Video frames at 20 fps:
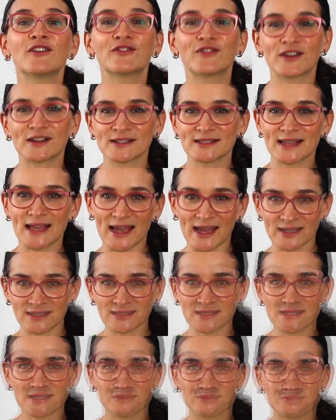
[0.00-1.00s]

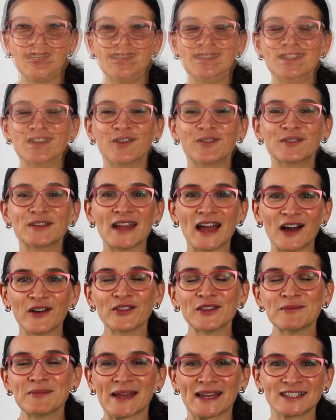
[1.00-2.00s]
firsthand. So
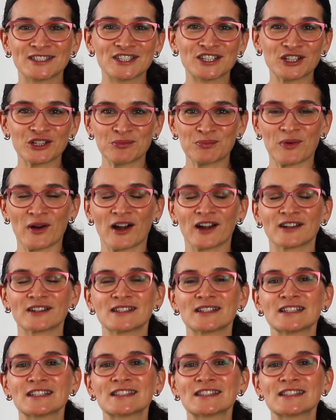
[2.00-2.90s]
now the magical part.